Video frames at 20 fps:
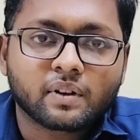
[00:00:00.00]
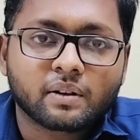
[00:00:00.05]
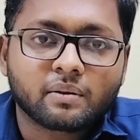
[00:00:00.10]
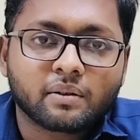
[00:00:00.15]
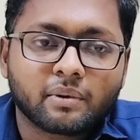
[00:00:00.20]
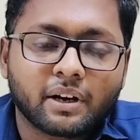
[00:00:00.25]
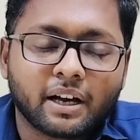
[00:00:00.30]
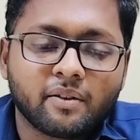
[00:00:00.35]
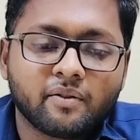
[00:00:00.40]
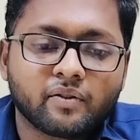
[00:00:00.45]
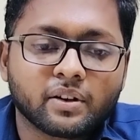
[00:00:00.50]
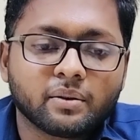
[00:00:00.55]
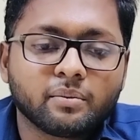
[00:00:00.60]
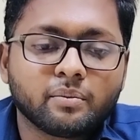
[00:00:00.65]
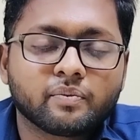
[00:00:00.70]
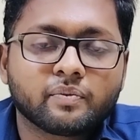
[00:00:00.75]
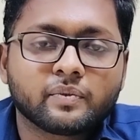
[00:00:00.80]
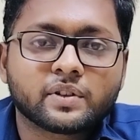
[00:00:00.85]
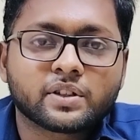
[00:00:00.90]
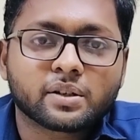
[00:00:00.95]
I'm
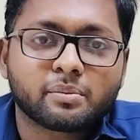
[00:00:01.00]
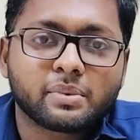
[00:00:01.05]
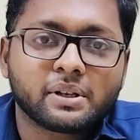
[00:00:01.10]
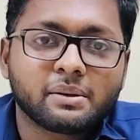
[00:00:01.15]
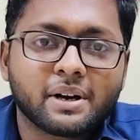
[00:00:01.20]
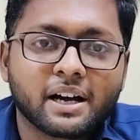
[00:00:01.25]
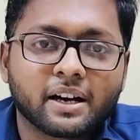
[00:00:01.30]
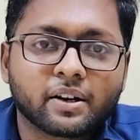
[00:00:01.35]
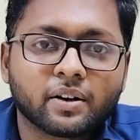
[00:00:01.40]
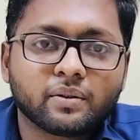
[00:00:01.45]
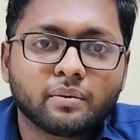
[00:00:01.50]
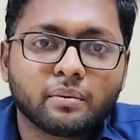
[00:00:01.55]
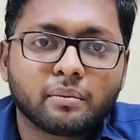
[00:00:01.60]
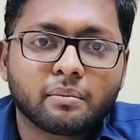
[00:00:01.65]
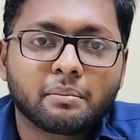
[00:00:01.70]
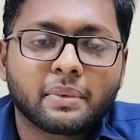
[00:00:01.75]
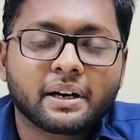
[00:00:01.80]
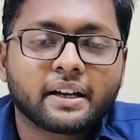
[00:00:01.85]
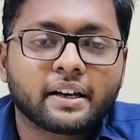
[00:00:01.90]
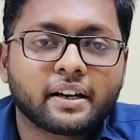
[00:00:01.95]
from triple background,
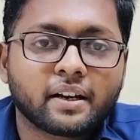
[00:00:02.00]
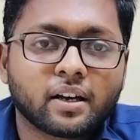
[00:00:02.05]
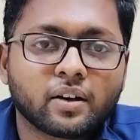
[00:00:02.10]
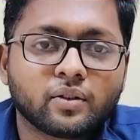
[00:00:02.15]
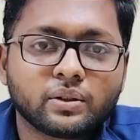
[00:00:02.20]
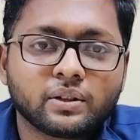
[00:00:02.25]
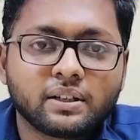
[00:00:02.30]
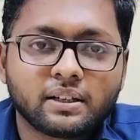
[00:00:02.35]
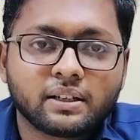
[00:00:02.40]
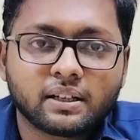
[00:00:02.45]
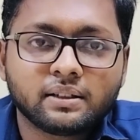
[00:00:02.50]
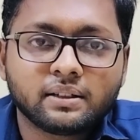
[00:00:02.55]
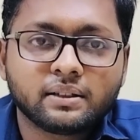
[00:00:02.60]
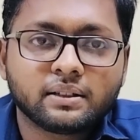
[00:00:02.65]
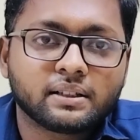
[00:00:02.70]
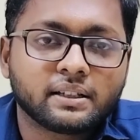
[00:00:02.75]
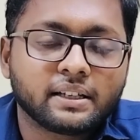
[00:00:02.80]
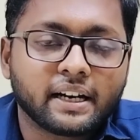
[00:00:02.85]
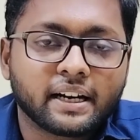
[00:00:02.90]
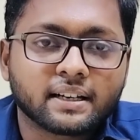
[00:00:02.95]
but I love to
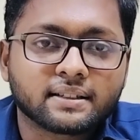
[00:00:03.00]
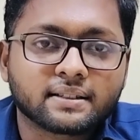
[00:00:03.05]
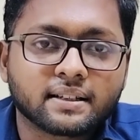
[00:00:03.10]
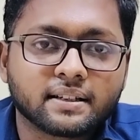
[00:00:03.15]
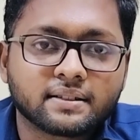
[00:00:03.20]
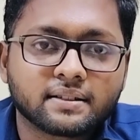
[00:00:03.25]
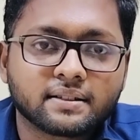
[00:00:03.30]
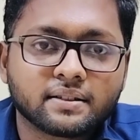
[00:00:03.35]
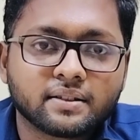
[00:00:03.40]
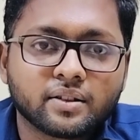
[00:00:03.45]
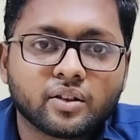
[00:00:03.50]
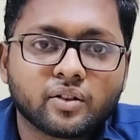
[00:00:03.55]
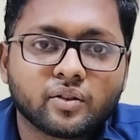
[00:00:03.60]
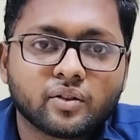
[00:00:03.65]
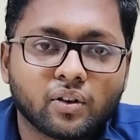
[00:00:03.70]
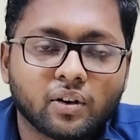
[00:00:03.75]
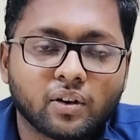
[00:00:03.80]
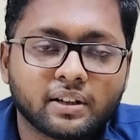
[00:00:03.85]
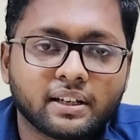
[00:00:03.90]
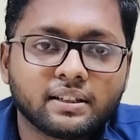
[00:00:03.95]
learn data science.
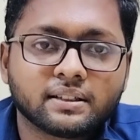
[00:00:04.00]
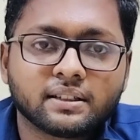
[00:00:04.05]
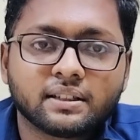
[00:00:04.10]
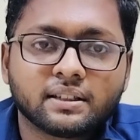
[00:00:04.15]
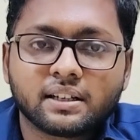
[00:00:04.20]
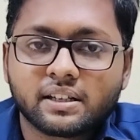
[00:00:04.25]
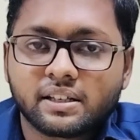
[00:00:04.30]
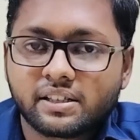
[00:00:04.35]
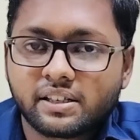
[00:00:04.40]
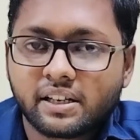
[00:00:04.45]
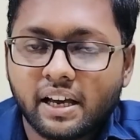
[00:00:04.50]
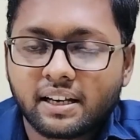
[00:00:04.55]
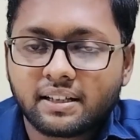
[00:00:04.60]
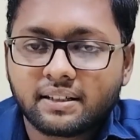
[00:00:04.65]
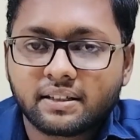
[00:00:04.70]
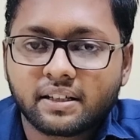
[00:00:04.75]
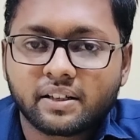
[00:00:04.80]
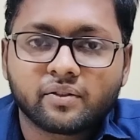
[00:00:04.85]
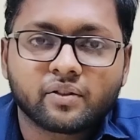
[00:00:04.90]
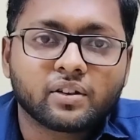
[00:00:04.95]
For that,
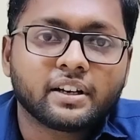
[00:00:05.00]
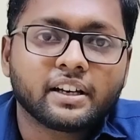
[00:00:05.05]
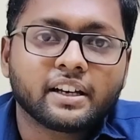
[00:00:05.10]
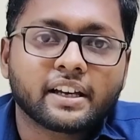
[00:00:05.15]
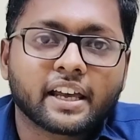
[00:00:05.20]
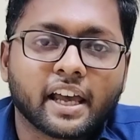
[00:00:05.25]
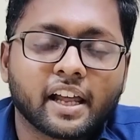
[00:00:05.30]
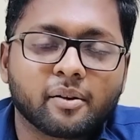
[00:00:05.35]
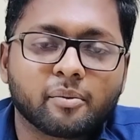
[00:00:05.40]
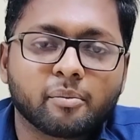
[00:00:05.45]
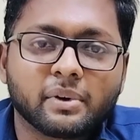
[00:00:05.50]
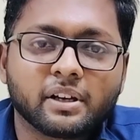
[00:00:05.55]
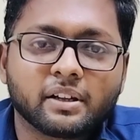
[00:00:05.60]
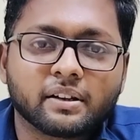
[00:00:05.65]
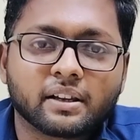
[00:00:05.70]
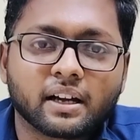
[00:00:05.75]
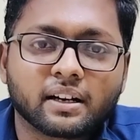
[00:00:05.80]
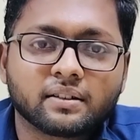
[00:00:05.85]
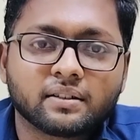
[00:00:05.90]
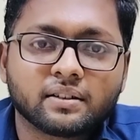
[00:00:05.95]
Shiash Infotech helped me in
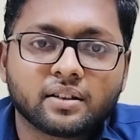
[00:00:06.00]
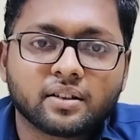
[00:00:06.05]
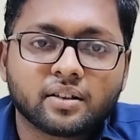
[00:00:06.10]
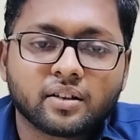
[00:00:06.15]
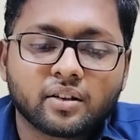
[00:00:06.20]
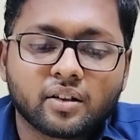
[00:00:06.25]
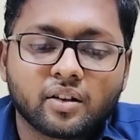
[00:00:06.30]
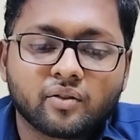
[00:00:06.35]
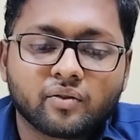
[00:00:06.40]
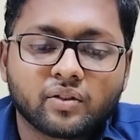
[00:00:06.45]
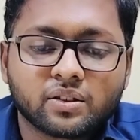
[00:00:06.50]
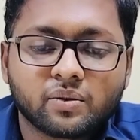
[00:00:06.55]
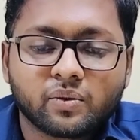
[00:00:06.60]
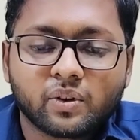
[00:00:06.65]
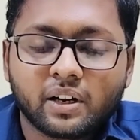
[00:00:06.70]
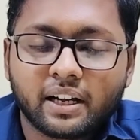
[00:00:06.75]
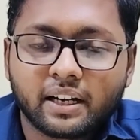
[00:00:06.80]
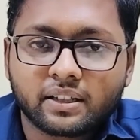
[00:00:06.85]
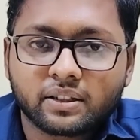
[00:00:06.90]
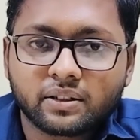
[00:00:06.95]
that. First of all,
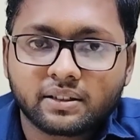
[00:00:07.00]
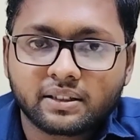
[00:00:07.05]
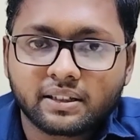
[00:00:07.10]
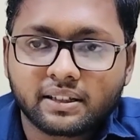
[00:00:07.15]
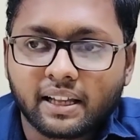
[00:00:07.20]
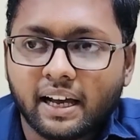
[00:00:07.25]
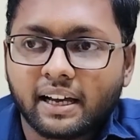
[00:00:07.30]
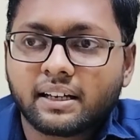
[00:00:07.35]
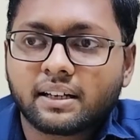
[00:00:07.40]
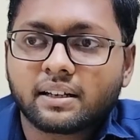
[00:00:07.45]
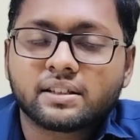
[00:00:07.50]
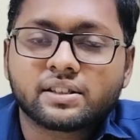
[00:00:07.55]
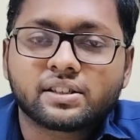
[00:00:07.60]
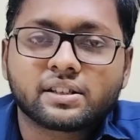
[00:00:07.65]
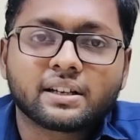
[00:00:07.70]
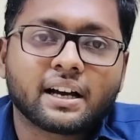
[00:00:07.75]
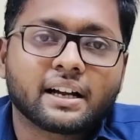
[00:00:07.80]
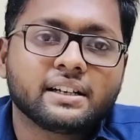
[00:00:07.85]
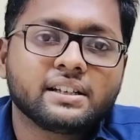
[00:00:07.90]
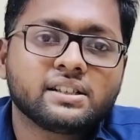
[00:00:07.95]
I have to thank
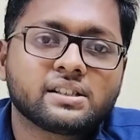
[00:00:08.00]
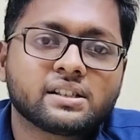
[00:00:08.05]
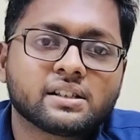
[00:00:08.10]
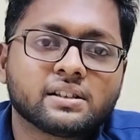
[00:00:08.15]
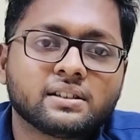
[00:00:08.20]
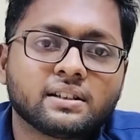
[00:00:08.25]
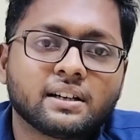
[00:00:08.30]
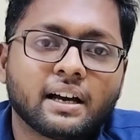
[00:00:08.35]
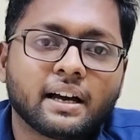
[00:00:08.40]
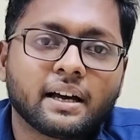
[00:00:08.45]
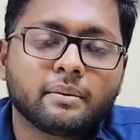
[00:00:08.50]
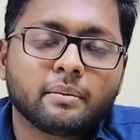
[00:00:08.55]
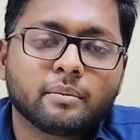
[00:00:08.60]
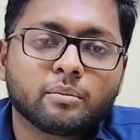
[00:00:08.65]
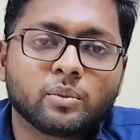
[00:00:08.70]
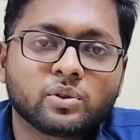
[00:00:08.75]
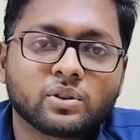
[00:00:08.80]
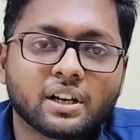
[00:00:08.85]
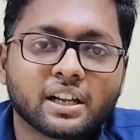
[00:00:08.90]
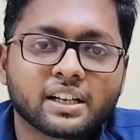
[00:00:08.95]
Kanisha and
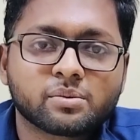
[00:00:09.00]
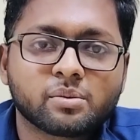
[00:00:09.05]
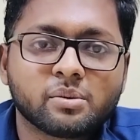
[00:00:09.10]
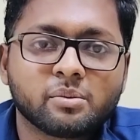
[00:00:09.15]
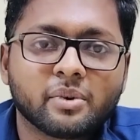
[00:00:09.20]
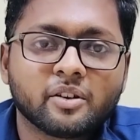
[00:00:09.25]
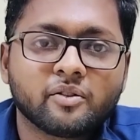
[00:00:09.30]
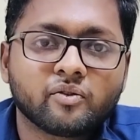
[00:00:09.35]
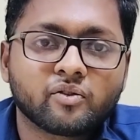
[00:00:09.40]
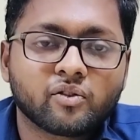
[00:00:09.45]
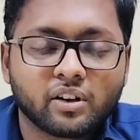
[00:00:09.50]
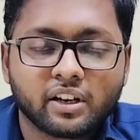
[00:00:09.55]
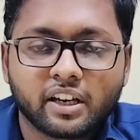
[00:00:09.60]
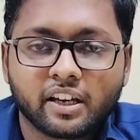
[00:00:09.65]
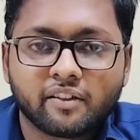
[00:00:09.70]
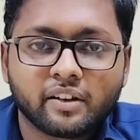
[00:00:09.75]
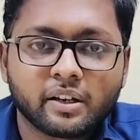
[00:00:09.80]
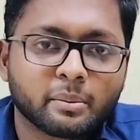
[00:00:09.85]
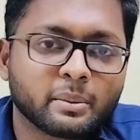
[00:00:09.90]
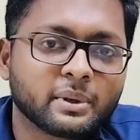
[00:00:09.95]
Muthulakshmi ma'am for
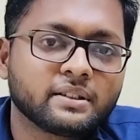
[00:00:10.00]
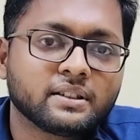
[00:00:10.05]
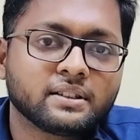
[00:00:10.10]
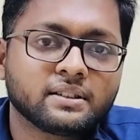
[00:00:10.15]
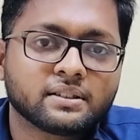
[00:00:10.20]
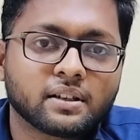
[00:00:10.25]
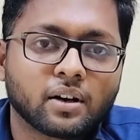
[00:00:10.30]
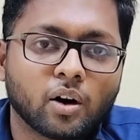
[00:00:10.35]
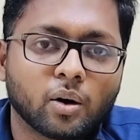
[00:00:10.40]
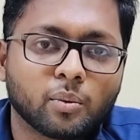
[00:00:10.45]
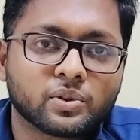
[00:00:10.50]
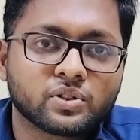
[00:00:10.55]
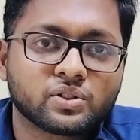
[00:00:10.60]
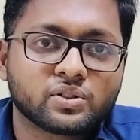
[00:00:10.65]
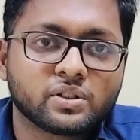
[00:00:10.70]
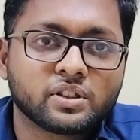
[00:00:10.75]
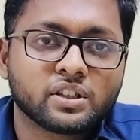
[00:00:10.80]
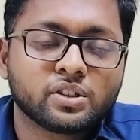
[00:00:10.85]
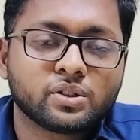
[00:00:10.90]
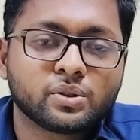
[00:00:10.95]
giving me this
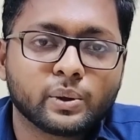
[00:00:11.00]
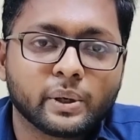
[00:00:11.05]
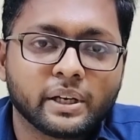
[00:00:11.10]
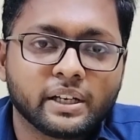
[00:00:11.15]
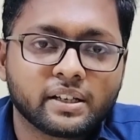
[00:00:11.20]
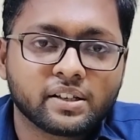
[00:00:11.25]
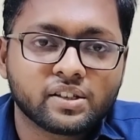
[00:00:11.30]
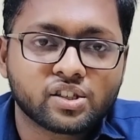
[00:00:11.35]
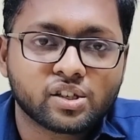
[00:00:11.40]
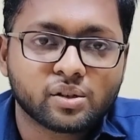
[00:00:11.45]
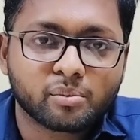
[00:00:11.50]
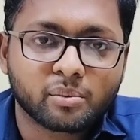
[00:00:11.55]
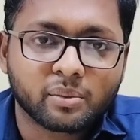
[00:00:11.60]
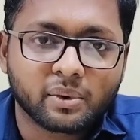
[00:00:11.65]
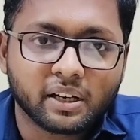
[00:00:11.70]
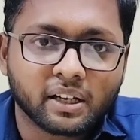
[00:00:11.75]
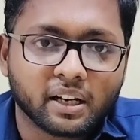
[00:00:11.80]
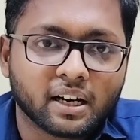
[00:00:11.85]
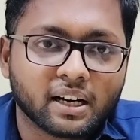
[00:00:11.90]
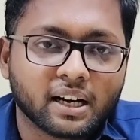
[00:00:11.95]
opportunity to internship
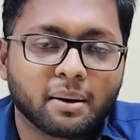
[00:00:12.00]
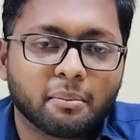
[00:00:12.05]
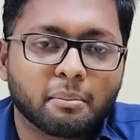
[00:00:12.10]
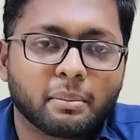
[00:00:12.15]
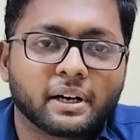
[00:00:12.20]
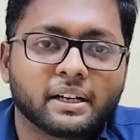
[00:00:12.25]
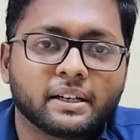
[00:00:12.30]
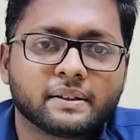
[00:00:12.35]
in our company.